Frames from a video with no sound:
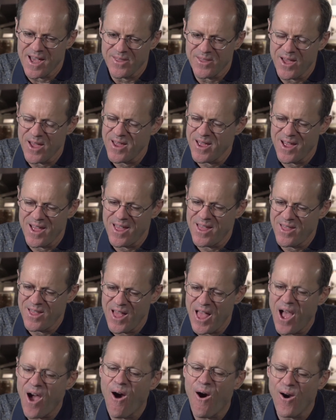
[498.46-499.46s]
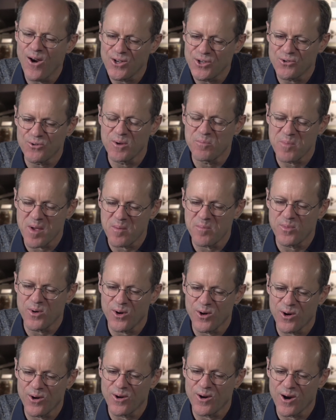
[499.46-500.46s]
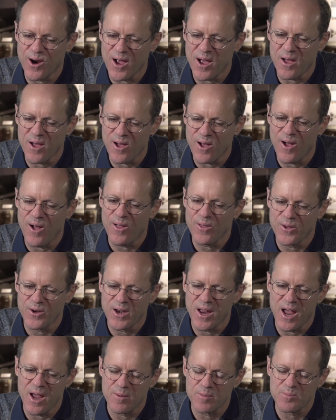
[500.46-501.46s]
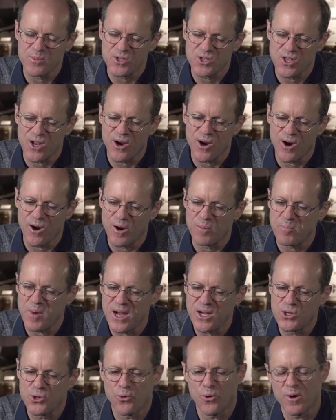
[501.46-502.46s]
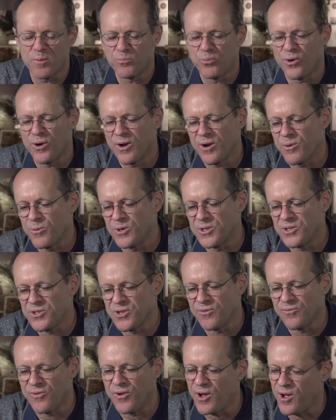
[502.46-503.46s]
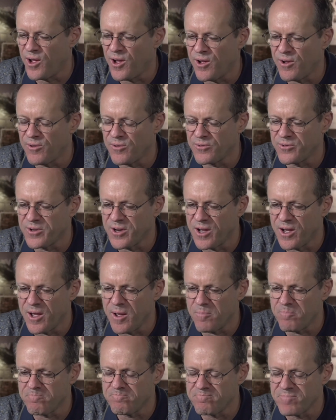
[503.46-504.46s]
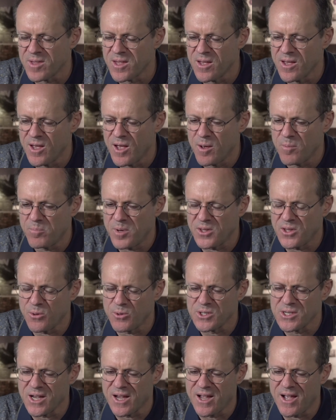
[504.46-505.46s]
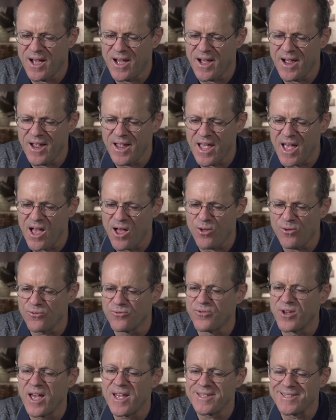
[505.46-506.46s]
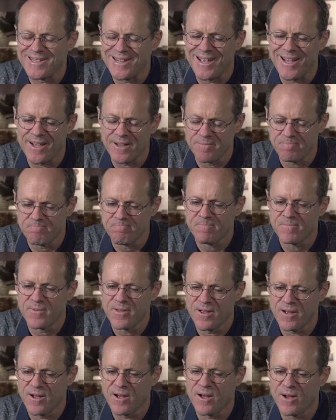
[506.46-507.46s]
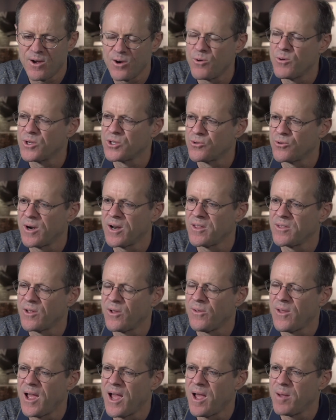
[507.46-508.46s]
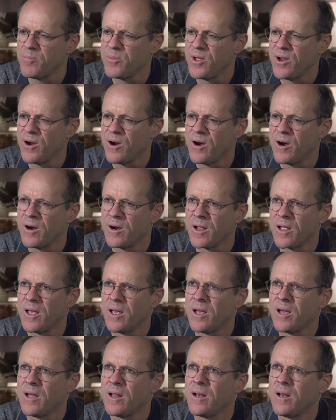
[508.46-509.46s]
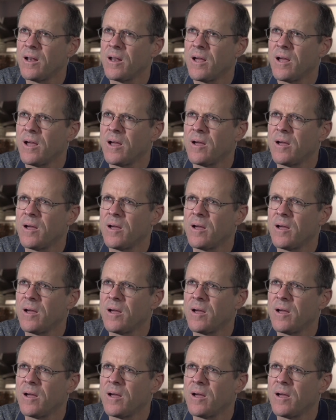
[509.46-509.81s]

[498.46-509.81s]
that hard to remember all the names there. Mike Dornbrook was involved. But there was a guy, Al Vezza, who was running the lab there, and